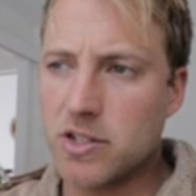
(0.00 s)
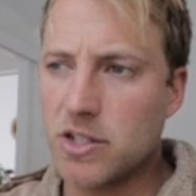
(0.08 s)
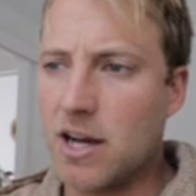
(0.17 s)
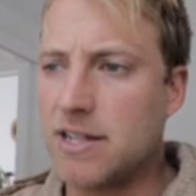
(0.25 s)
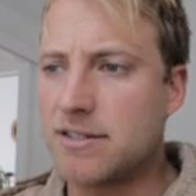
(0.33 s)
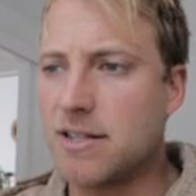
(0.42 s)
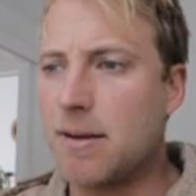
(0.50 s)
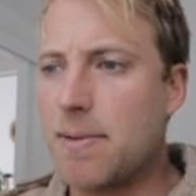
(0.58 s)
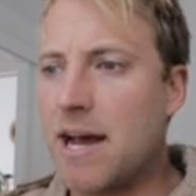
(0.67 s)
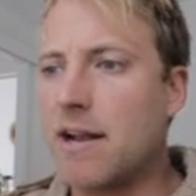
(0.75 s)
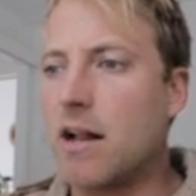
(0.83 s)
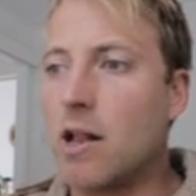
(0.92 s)
to you guys
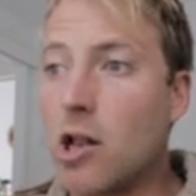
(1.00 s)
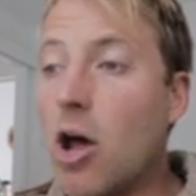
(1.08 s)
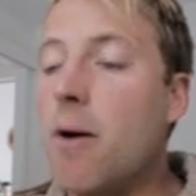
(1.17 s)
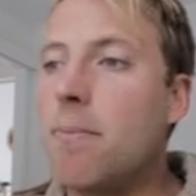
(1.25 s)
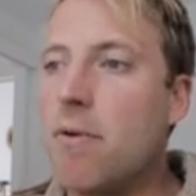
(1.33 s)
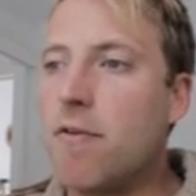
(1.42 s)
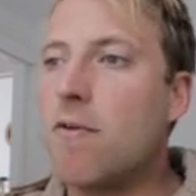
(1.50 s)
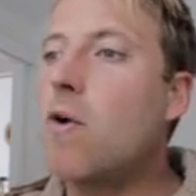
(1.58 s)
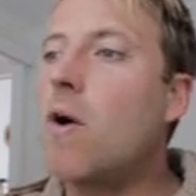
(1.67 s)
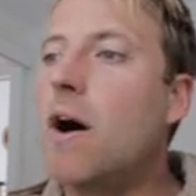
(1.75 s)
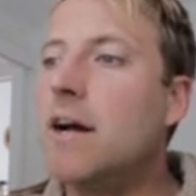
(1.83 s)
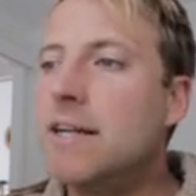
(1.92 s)
about a lot
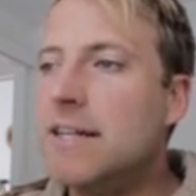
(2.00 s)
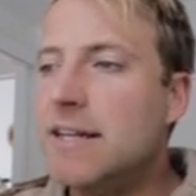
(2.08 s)
before.